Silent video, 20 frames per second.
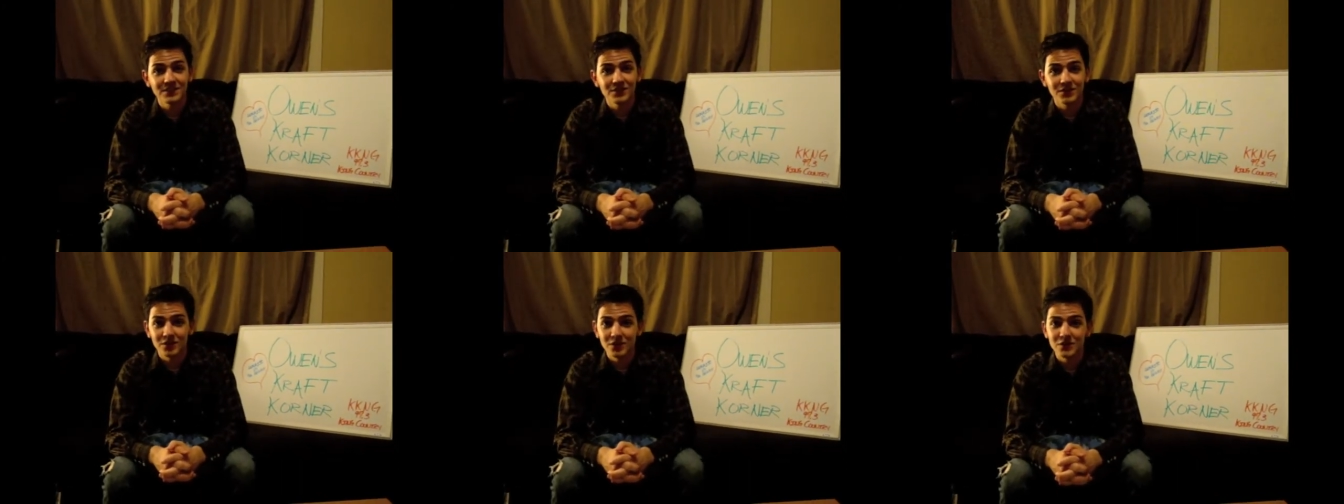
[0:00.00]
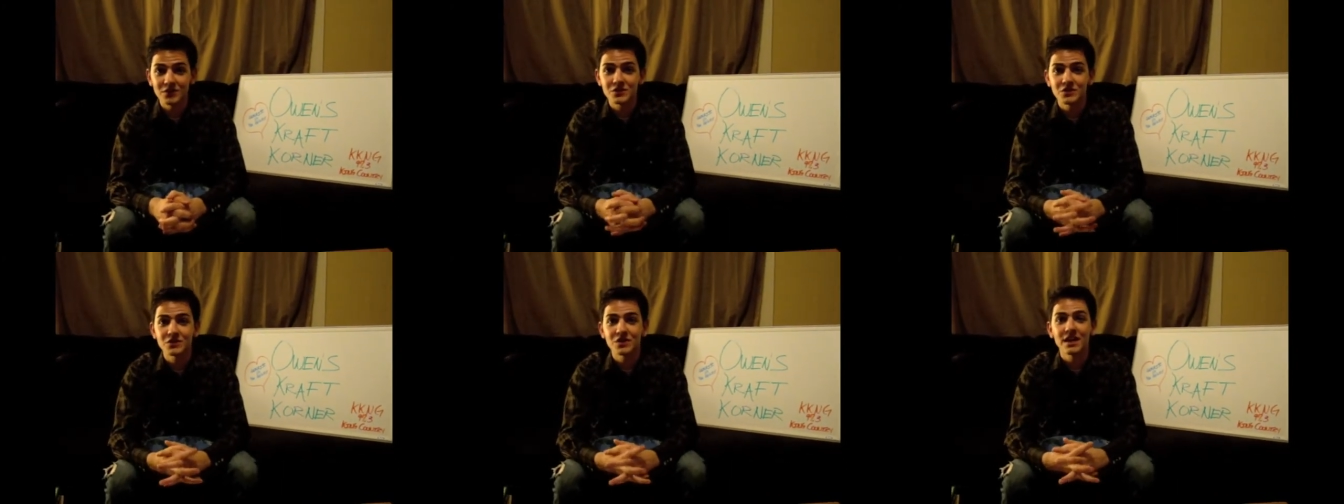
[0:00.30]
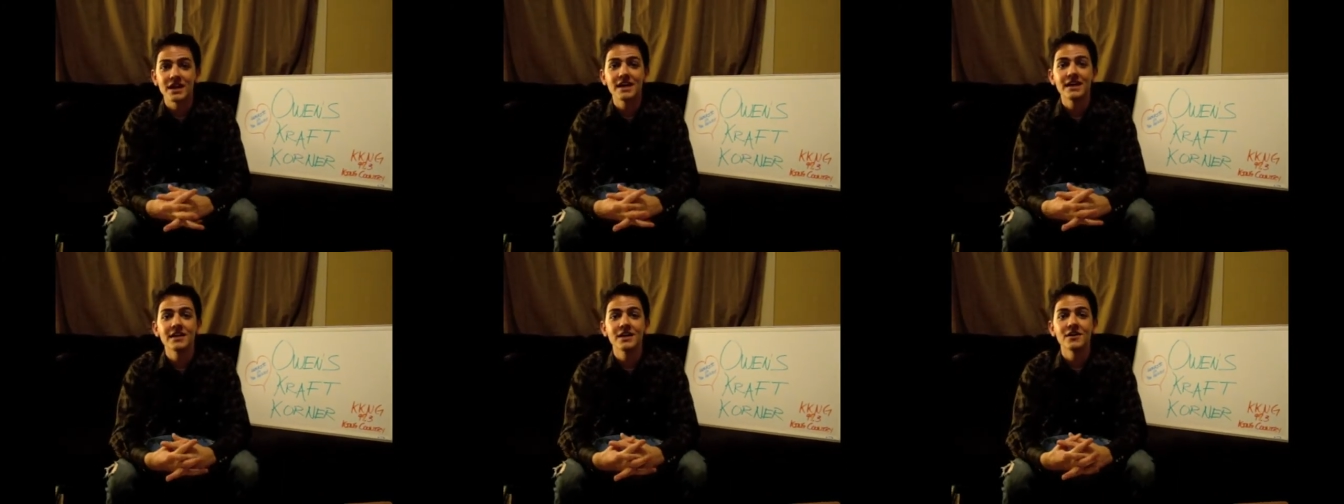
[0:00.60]

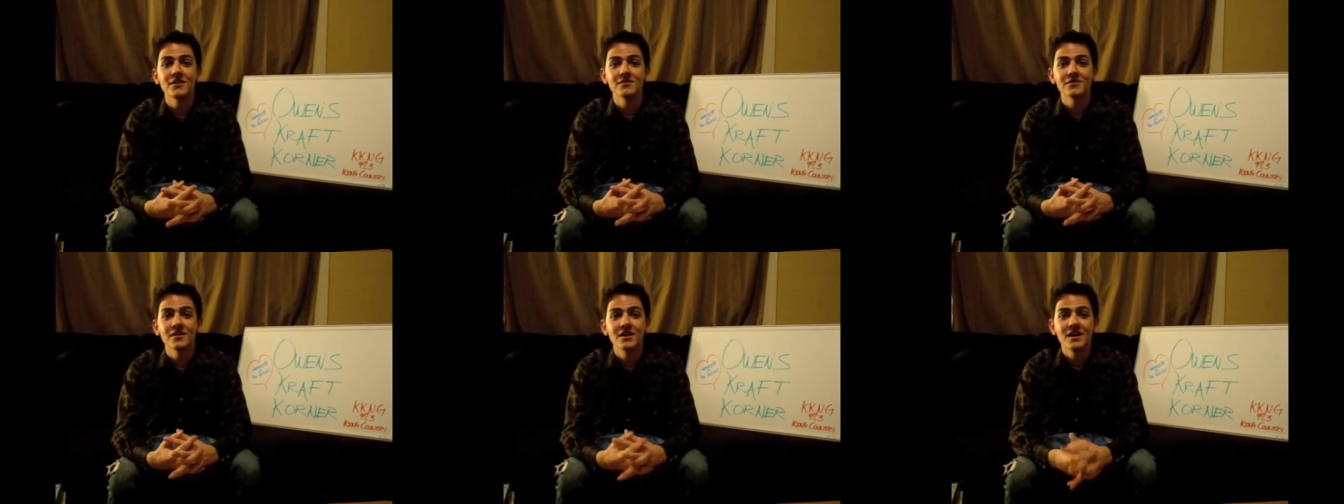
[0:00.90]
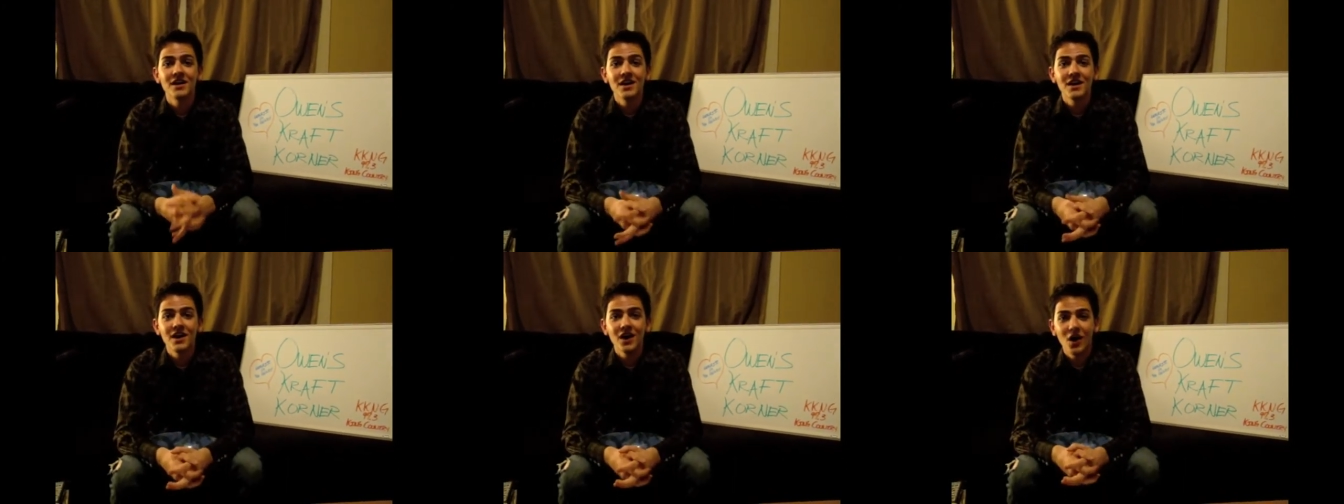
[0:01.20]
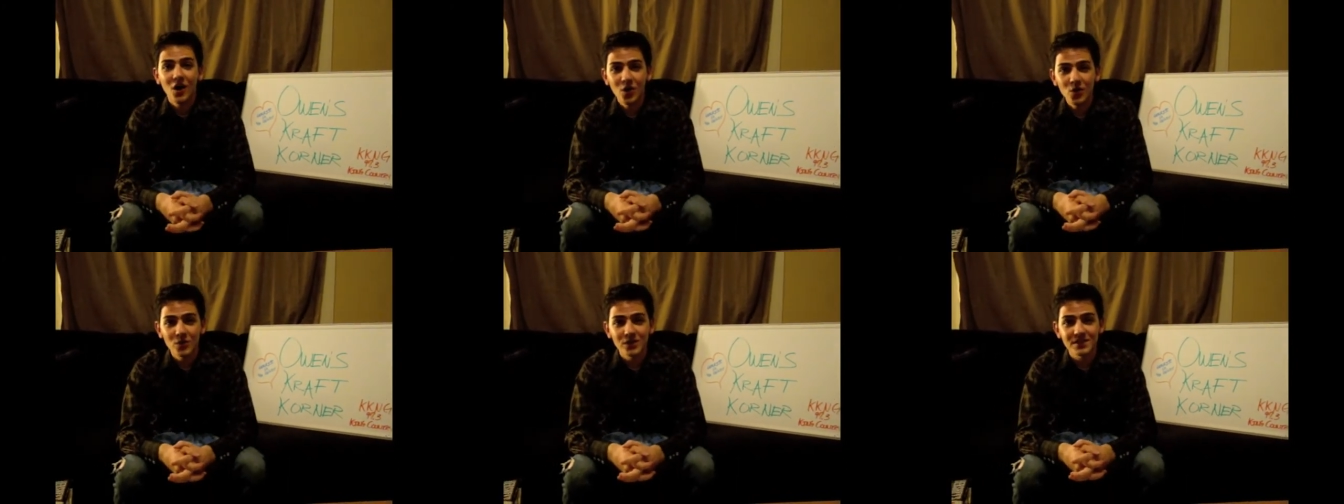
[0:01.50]
Thursday of
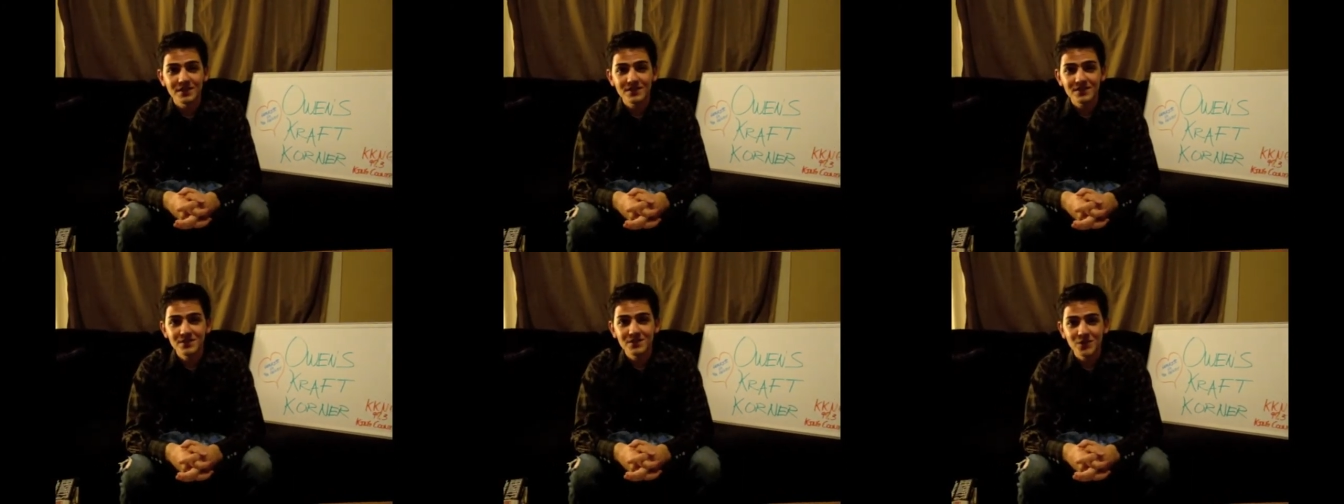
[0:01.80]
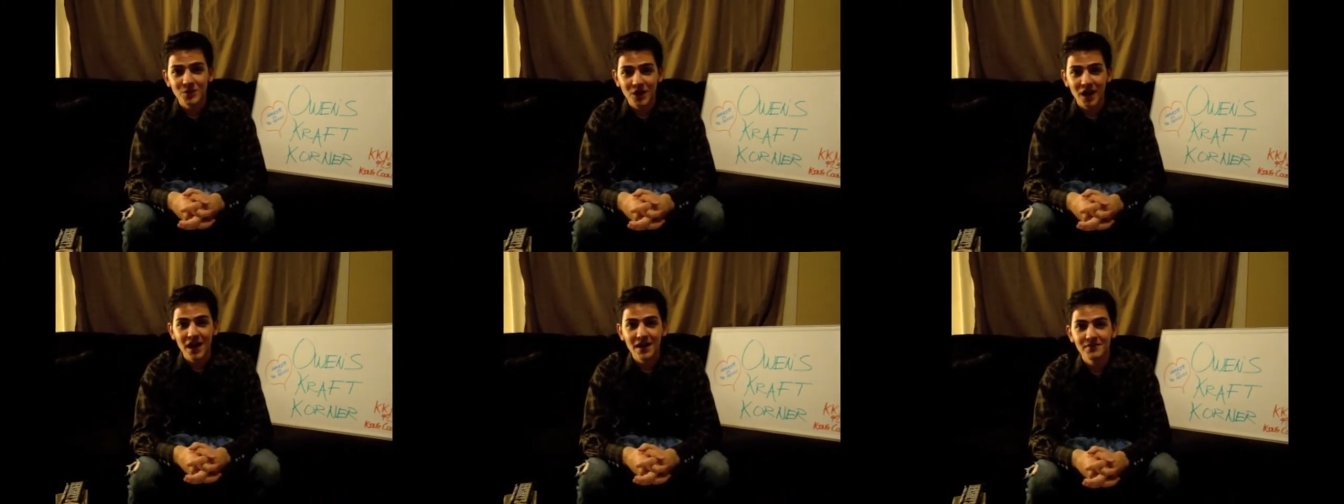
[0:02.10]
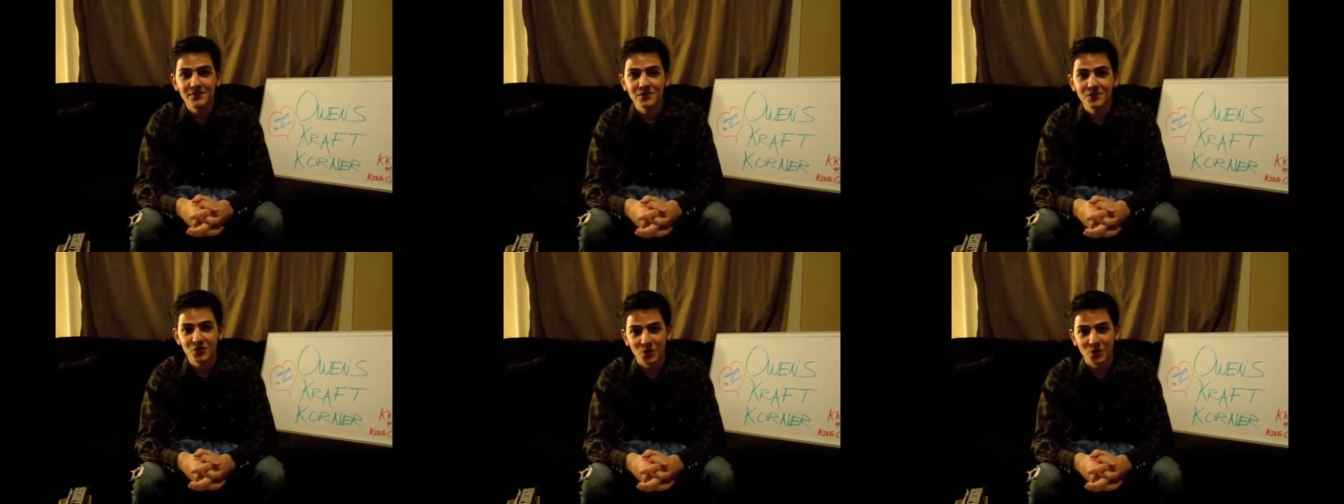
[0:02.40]
Owen's Kraft